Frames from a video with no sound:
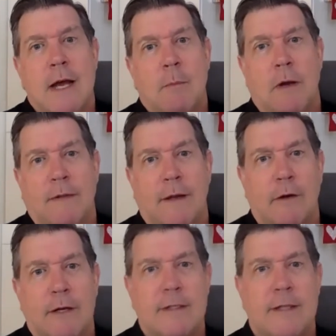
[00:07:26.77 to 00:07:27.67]
But there
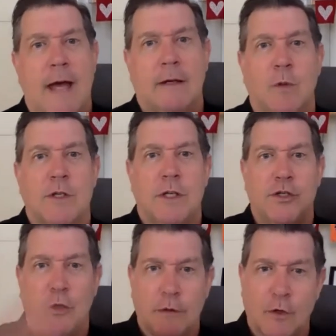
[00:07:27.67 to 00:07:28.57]
is that which is
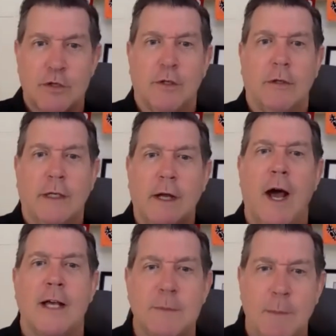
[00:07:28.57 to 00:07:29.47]
universal and
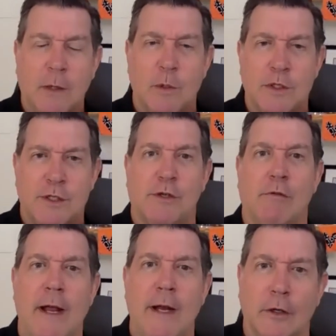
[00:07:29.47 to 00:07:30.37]
cosmic, which is
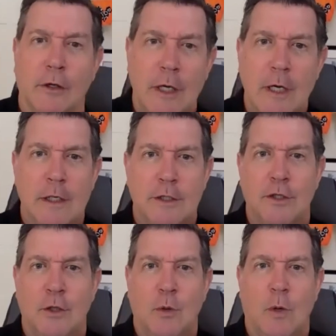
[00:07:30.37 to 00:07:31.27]
greater,
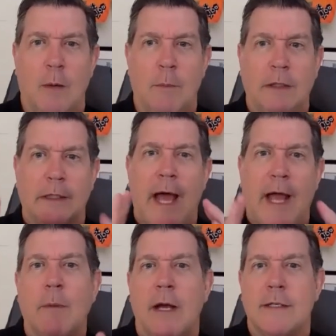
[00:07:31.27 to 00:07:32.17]
to
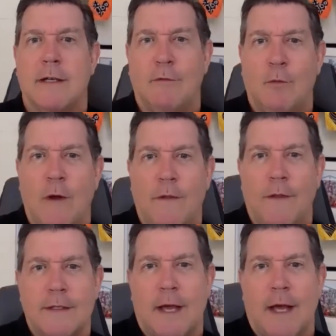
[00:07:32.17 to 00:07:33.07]
align myself with
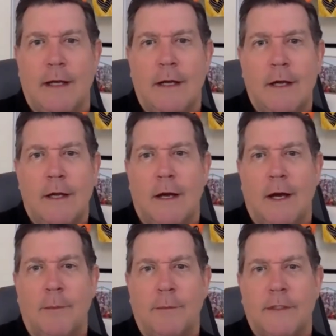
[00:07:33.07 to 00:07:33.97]
as I
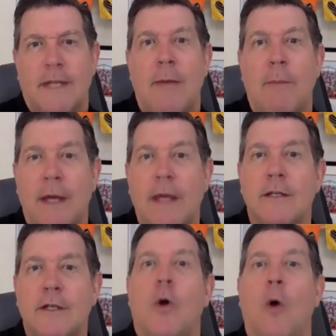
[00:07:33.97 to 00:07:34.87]
tap
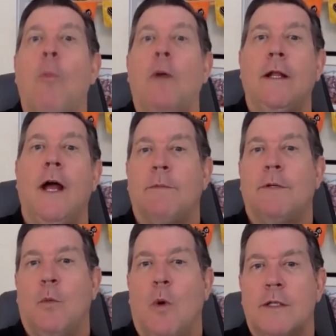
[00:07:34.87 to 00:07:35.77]
into opening up
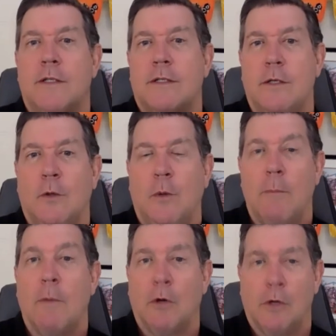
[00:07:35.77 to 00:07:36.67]
to what's to
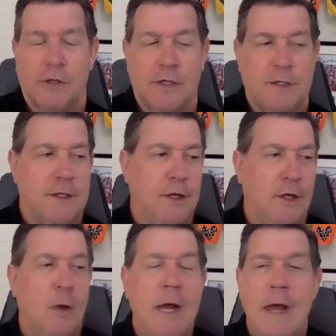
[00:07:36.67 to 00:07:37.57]
emerge as the
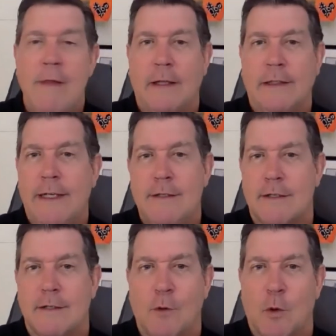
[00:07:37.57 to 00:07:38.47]
new. That leads
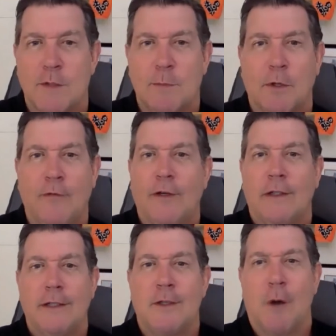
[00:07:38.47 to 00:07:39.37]
us, of course,
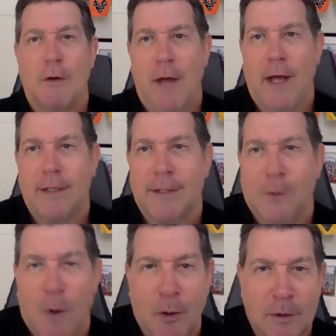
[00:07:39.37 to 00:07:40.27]
perfectly to our next
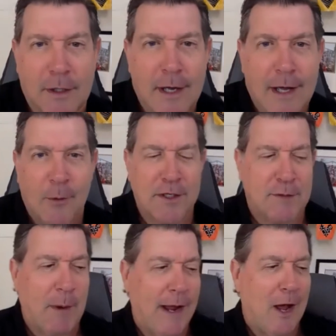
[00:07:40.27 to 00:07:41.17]
quote, which is
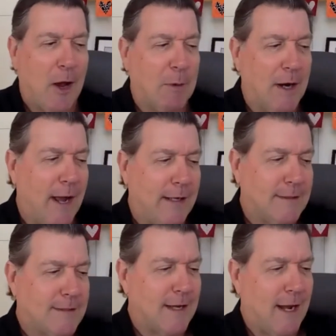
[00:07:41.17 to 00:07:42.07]
by Albert
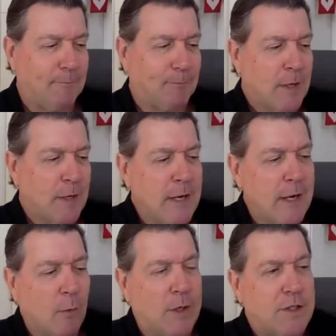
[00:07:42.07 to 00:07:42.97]
Einstein,
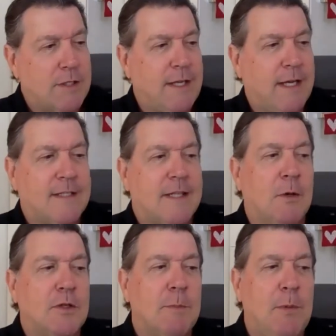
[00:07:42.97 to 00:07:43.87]
which is this: the
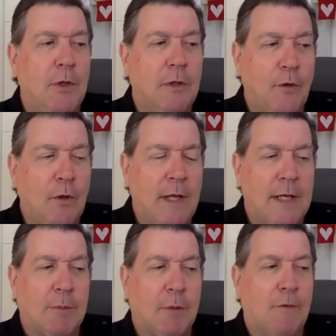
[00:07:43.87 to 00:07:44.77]
most beautiful
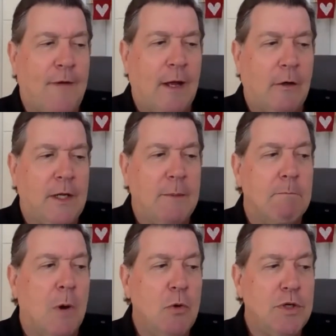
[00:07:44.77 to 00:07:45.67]
and profound
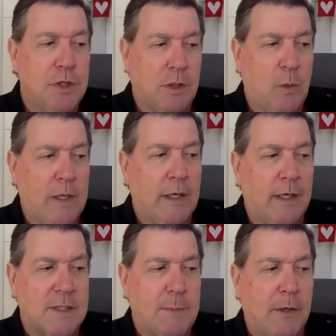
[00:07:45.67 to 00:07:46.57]
emotion we can
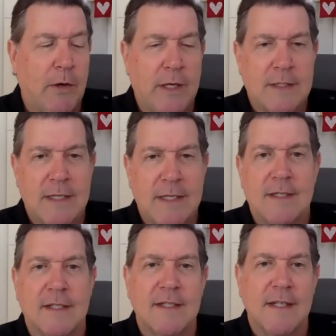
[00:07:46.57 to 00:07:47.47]
experience is
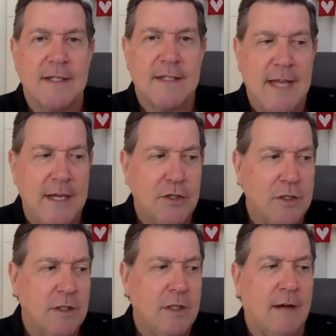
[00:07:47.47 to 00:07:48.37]
the
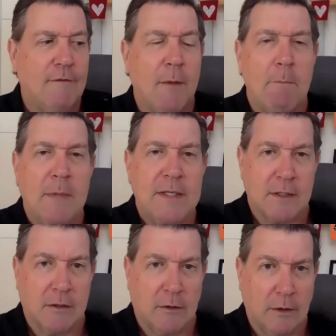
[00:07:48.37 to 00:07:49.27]
sensation of the
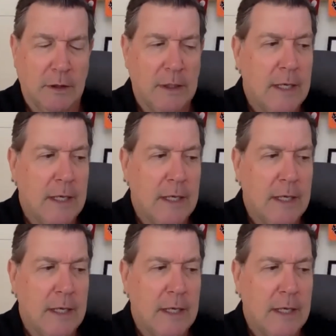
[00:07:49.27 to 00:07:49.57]
mystical.